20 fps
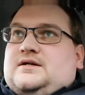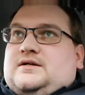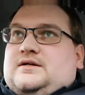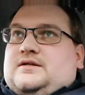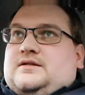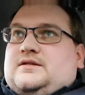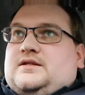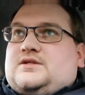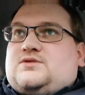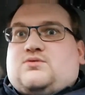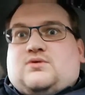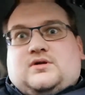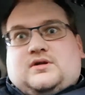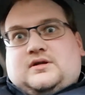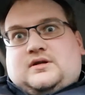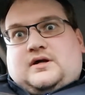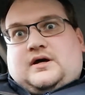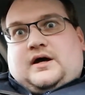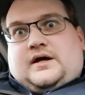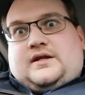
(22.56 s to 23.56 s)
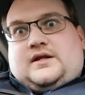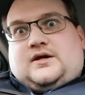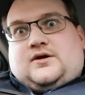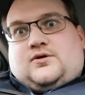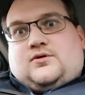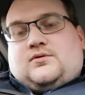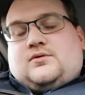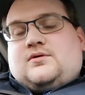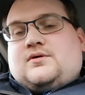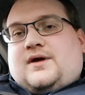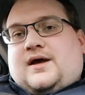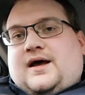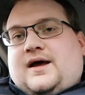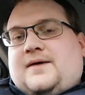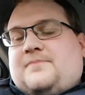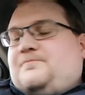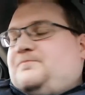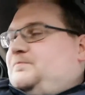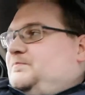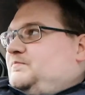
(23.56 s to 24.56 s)
this one I do.
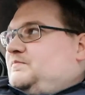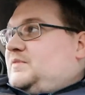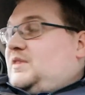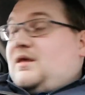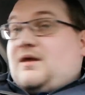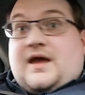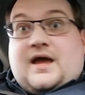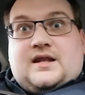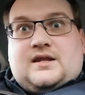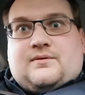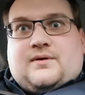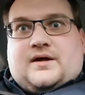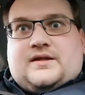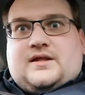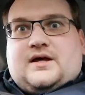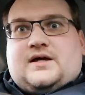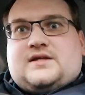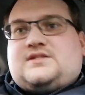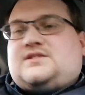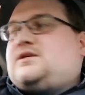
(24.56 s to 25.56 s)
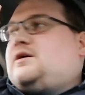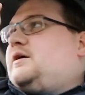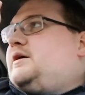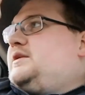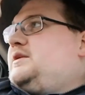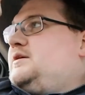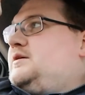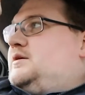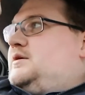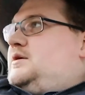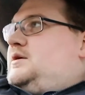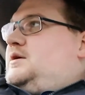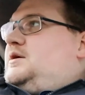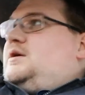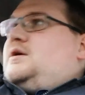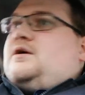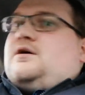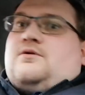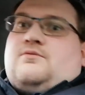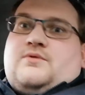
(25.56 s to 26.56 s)
Anyway, that aside,
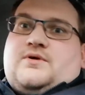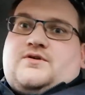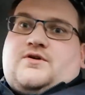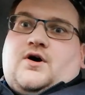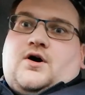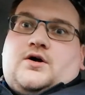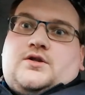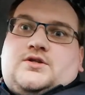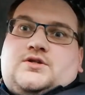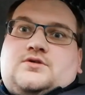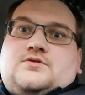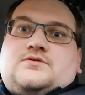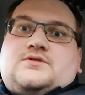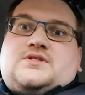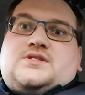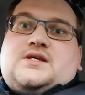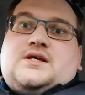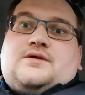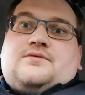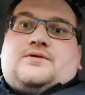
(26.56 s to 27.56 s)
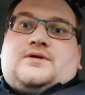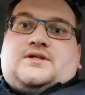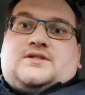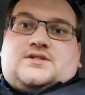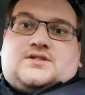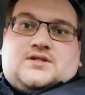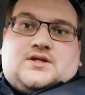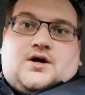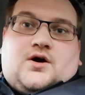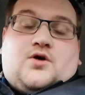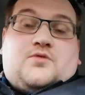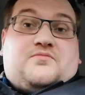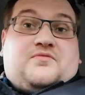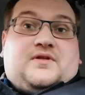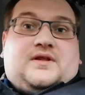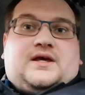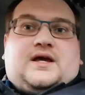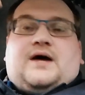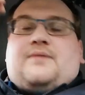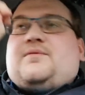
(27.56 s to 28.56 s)
we've got a new series
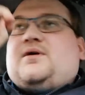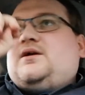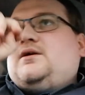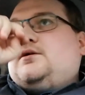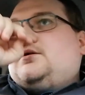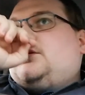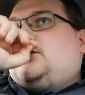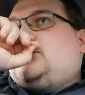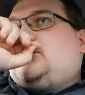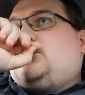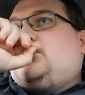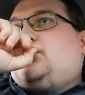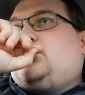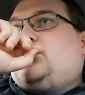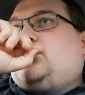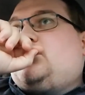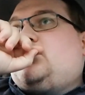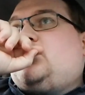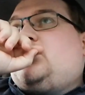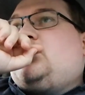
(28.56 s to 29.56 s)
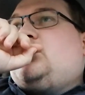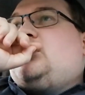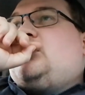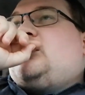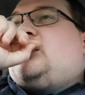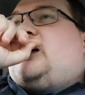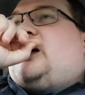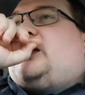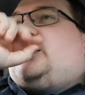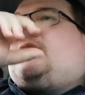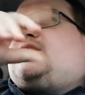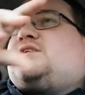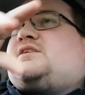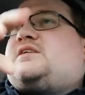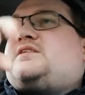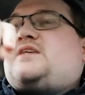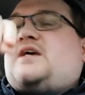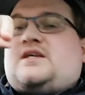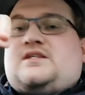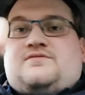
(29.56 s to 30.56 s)
hopefully coming. And this is a
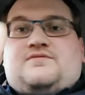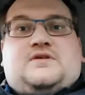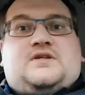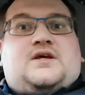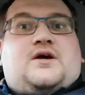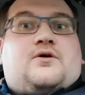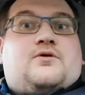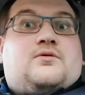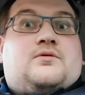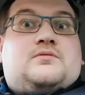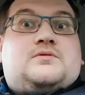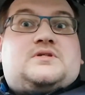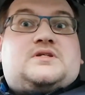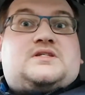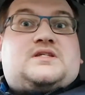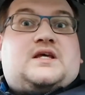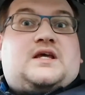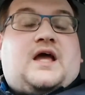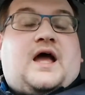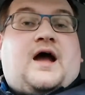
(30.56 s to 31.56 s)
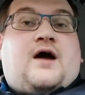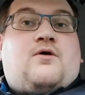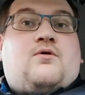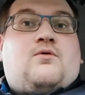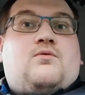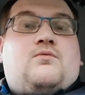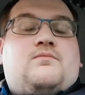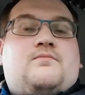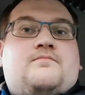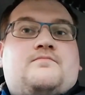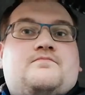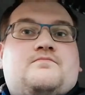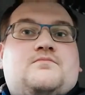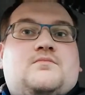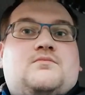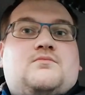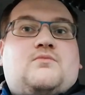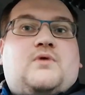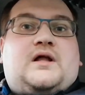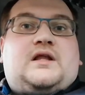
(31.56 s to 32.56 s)
test video to see how
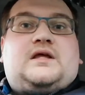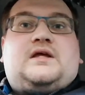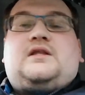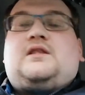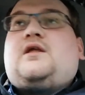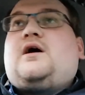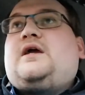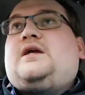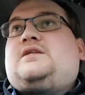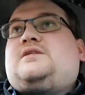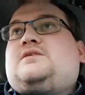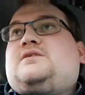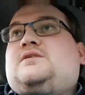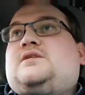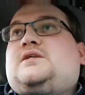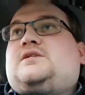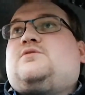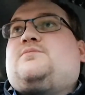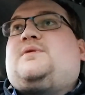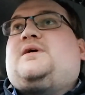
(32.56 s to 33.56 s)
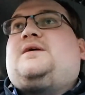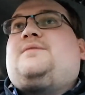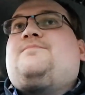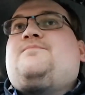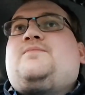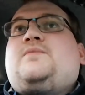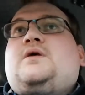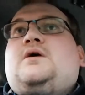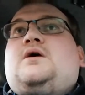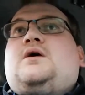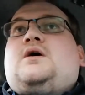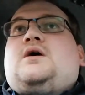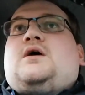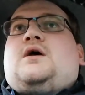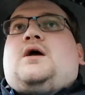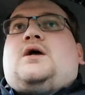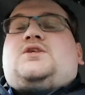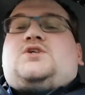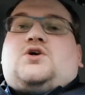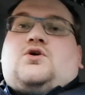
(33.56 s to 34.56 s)
well liked this will be.
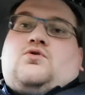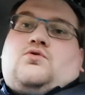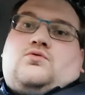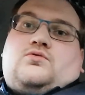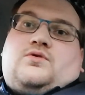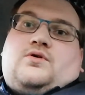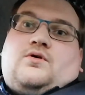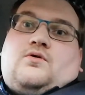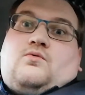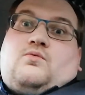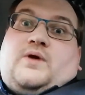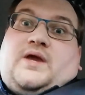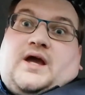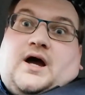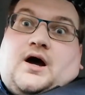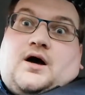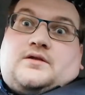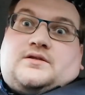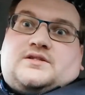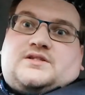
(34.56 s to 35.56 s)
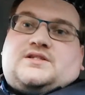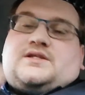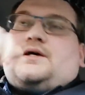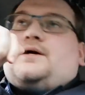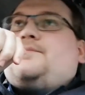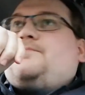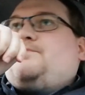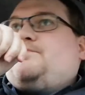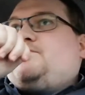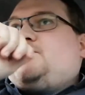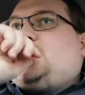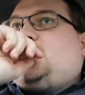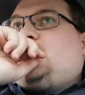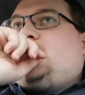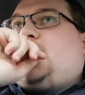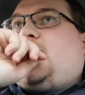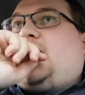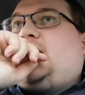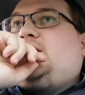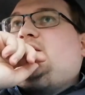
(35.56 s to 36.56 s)
It's called We Answer.
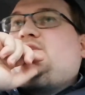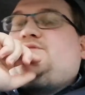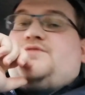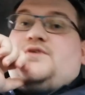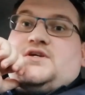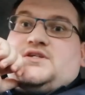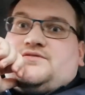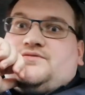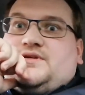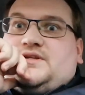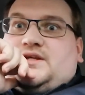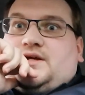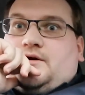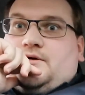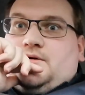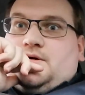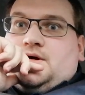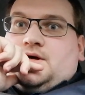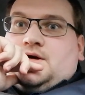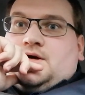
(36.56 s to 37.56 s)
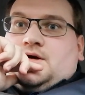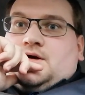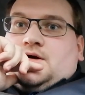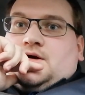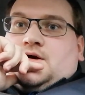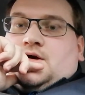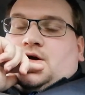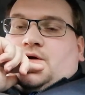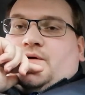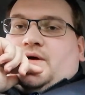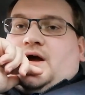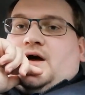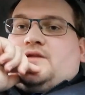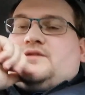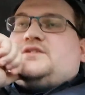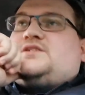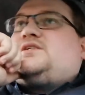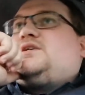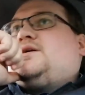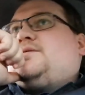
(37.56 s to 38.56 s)
And this first video, we answer